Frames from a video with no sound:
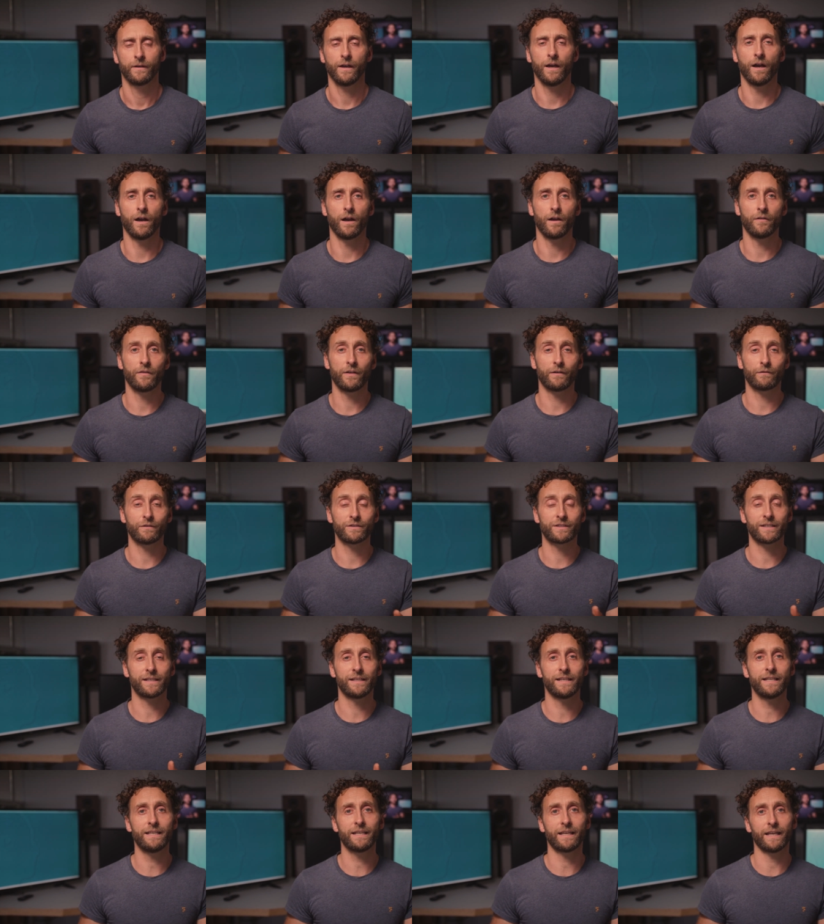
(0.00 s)
uh, there is a
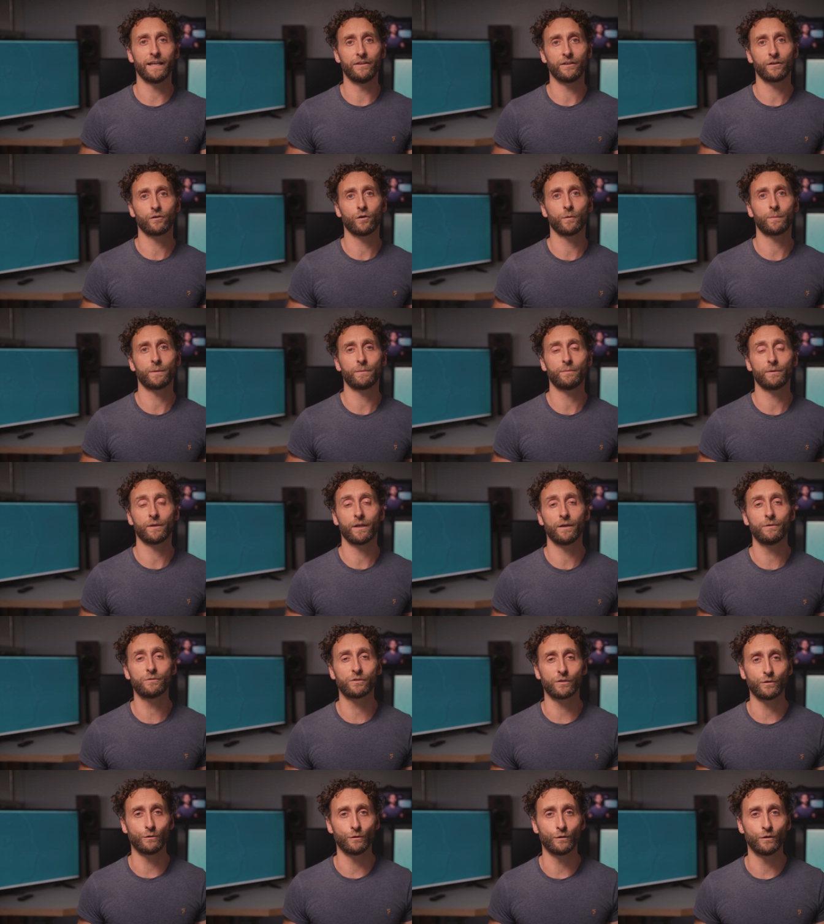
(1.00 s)
link in the copy below
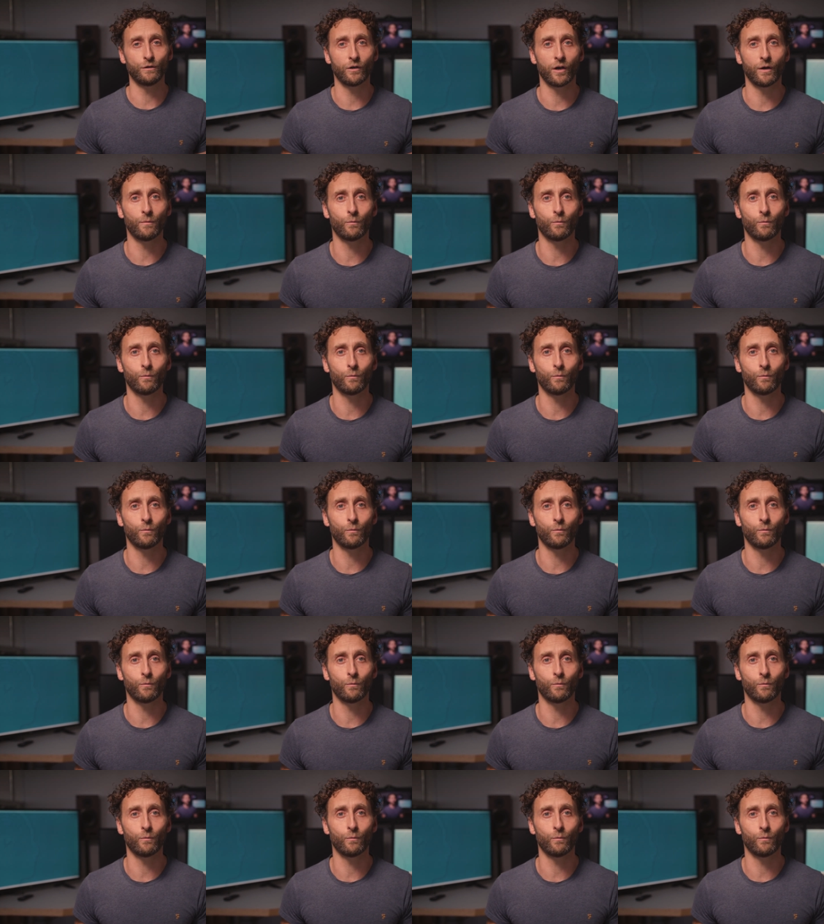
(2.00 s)
so you can go